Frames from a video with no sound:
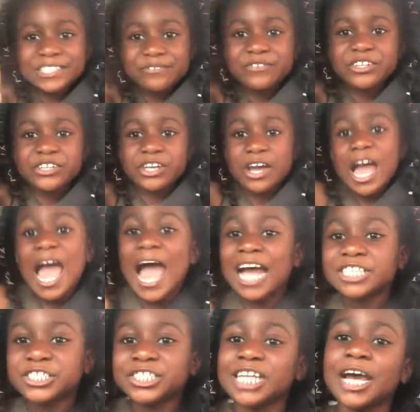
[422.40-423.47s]
this video
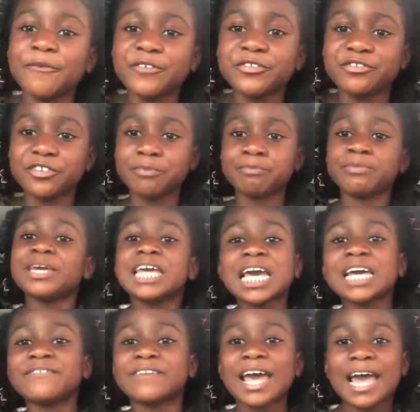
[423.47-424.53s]
and share with your
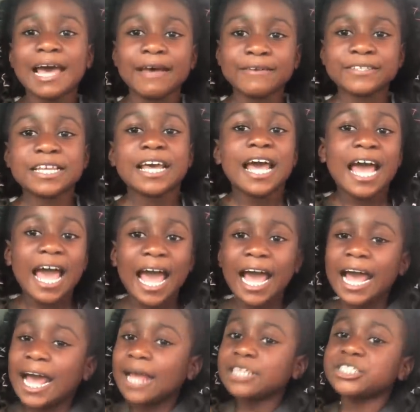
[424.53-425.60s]
BFFs.
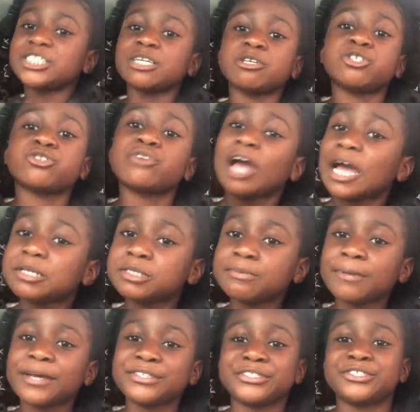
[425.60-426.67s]
And subscribe to
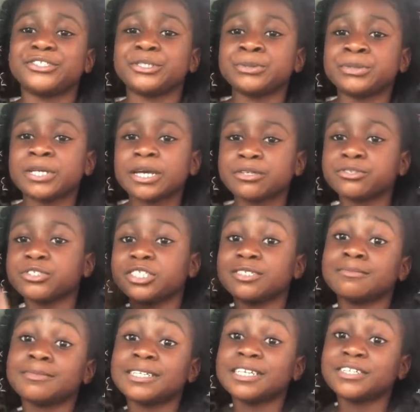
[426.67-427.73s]
my YouTube channel. See
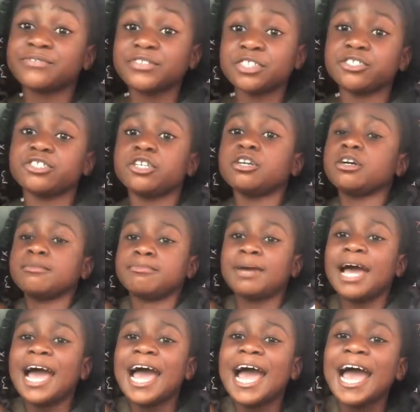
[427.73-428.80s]
you in my next video.
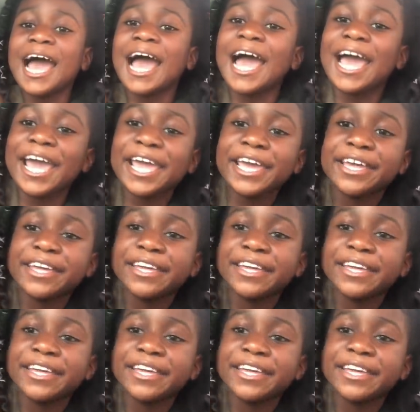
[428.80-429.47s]
Bye.